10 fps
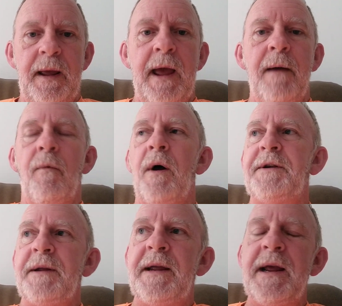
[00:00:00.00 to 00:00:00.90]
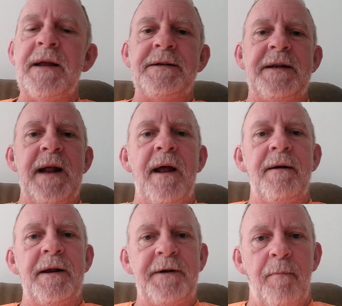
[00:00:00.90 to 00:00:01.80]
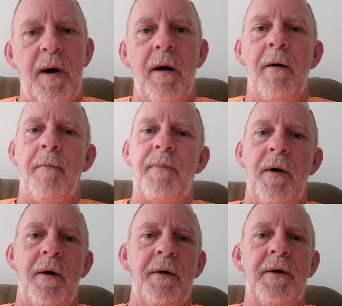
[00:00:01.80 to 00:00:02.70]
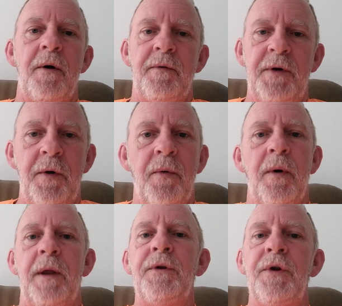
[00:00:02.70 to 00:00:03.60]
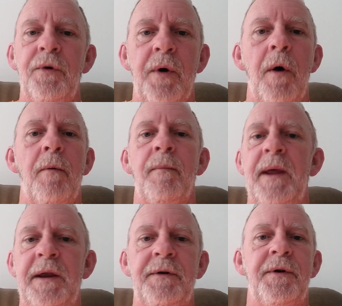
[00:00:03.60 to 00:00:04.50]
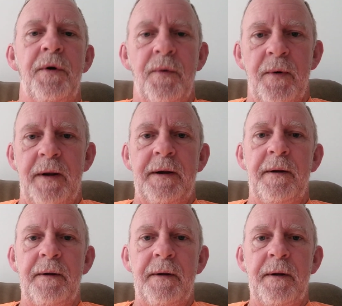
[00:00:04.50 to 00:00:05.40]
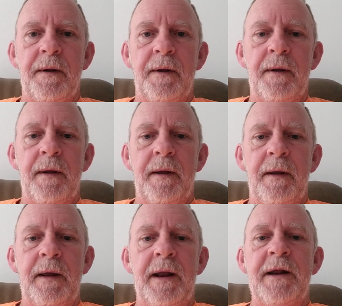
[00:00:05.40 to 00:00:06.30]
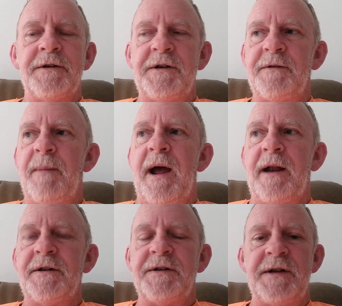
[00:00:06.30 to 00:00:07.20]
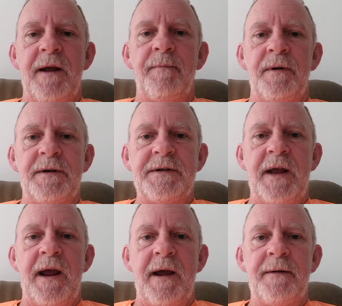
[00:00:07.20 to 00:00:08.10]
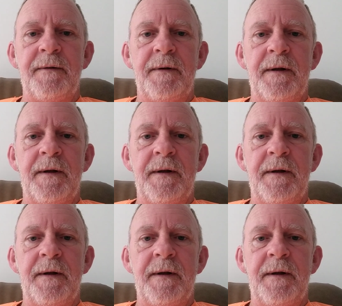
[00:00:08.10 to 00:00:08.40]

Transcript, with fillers: And what the kids down at the ballpark are doing, you're going to be doing. And it's about as simple as that.